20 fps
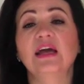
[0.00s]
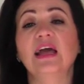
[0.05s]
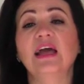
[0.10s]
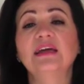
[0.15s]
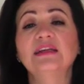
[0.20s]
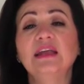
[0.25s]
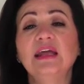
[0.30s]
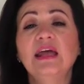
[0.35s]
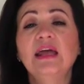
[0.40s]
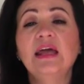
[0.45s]

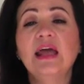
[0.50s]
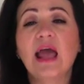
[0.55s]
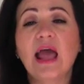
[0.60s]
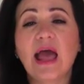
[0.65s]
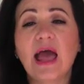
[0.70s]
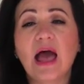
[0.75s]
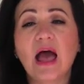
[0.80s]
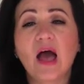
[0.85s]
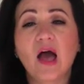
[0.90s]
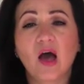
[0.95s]
and
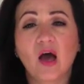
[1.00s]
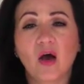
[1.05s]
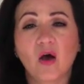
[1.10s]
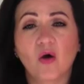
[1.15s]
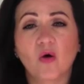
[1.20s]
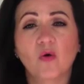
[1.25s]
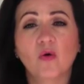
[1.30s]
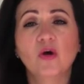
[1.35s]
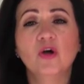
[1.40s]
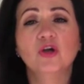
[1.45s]

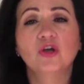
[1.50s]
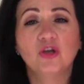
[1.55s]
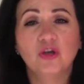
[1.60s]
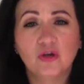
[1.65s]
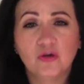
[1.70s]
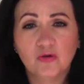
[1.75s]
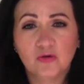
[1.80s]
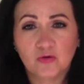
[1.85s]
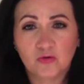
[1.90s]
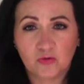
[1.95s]
how
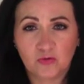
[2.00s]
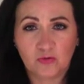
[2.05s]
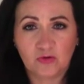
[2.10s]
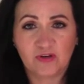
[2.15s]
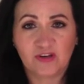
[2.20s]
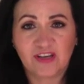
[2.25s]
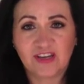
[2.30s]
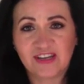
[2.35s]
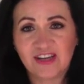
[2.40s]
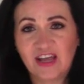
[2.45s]
you
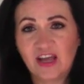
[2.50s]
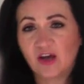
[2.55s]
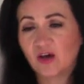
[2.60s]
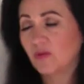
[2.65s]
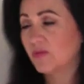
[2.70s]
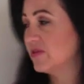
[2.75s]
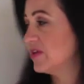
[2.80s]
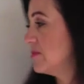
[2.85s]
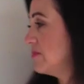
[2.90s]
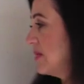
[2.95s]
can
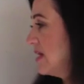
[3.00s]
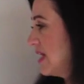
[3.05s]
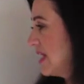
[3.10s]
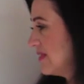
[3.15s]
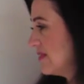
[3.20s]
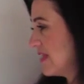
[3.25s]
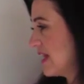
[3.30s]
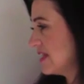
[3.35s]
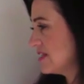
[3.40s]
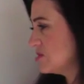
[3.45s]
help them.
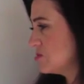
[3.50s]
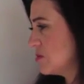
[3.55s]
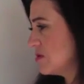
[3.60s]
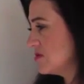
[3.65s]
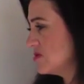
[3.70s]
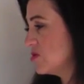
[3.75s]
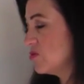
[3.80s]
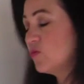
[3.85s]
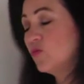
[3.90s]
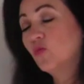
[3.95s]
And that's
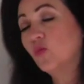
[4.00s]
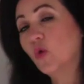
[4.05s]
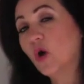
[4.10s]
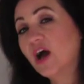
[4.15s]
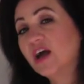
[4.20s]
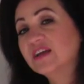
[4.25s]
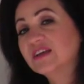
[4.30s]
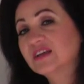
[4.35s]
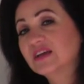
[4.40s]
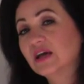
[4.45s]
where the
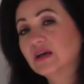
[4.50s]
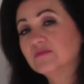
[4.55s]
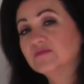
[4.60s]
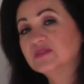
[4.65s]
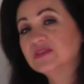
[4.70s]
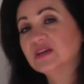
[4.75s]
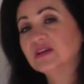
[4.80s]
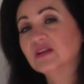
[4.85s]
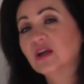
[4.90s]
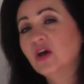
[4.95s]
what
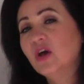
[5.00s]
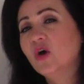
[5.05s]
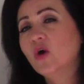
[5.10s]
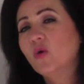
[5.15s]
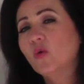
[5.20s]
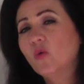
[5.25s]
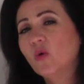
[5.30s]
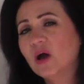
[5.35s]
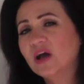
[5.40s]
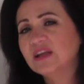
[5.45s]
comes in.
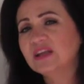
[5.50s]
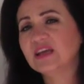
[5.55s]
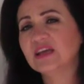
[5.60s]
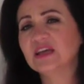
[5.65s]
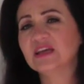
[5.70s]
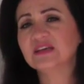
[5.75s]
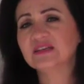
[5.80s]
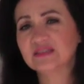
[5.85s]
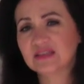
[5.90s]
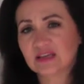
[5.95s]
What
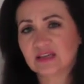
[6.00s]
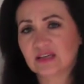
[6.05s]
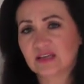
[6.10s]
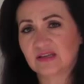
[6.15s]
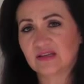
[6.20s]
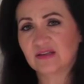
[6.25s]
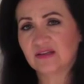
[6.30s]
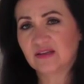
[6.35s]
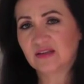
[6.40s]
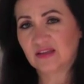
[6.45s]
is
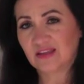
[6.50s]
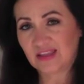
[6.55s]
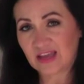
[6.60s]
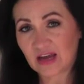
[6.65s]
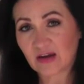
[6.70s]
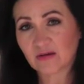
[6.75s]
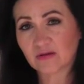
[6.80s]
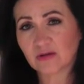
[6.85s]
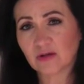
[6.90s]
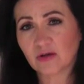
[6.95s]
it
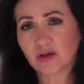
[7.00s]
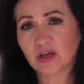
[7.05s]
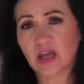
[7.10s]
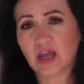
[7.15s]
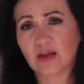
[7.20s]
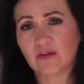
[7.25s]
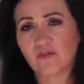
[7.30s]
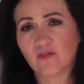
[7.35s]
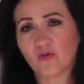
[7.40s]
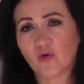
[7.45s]
they're
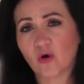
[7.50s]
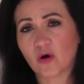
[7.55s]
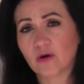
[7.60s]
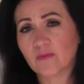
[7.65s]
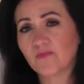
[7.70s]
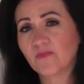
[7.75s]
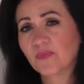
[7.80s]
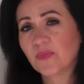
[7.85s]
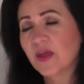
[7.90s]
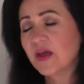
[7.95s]
looking
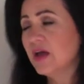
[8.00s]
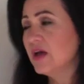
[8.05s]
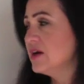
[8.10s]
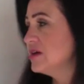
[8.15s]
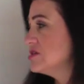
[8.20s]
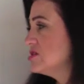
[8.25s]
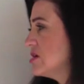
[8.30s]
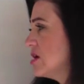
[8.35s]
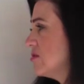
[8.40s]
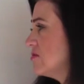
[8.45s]
for?
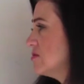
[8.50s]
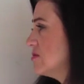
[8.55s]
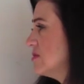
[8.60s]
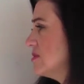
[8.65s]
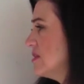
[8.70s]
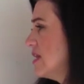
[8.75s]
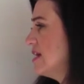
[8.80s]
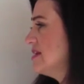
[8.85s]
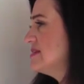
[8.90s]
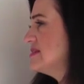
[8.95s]
So
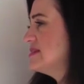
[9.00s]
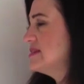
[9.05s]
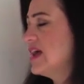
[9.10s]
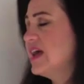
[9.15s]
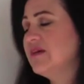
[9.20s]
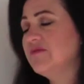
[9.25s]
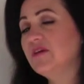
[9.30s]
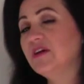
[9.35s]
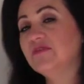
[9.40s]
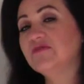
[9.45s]
let's
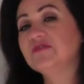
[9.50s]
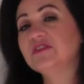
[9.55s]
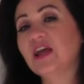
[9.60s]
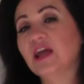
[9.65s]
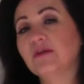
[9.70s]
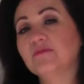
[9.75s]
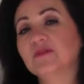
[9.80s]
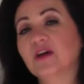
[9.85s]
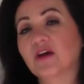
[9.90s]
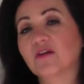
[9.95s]
say we've
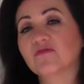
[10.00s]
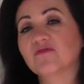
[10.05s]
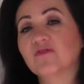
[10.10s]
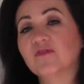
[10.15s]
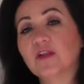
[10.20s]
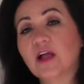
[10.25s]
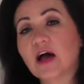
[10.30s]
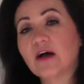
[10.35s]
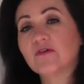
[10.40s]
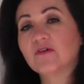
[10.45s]
named our
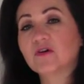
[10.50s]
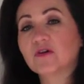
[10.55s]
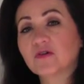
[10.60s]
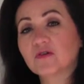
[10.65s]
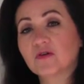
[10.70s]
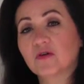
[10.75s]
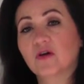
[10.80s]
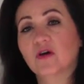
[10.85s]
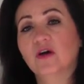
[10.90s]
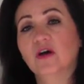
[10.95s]

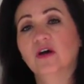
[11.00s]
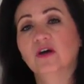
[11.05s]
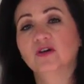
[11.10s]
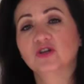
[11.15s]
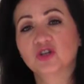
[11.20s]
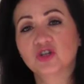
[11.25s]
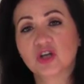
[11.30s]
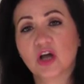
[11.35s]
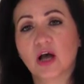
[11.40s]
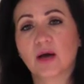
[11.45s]
flower
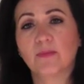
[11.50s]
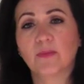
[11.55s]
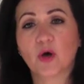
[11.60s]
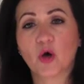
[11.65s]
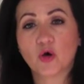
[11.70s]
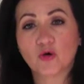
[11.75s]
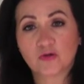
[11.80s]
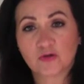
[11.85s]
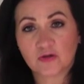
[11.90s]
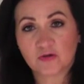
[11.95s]
shop
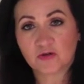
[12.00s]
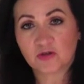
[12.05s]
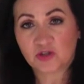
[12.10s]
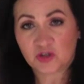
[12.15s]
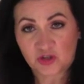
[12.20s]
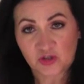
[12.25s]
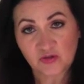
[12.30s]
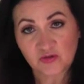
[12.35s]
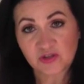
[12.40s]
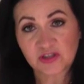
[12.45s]
owner
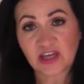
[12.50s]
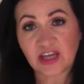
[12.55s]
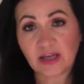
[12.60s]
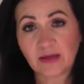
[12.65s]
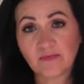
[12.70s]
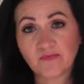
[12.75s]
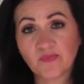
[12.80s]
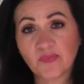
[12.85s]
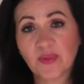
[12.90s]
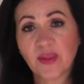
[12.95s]
Susie.